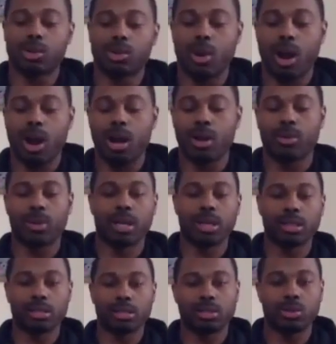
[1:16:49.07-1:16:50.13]
the quad
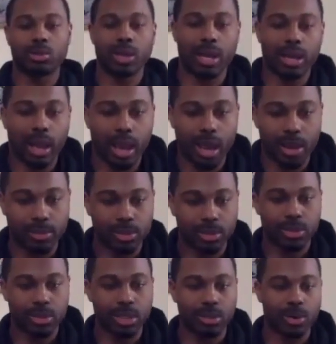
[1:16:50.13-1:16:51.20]
raises, you got
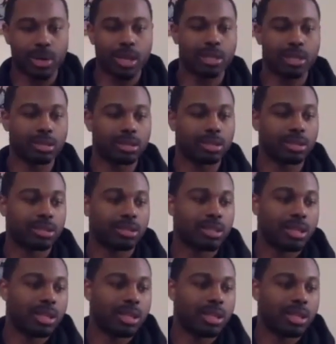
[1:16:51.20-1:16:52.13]
hamstring raises.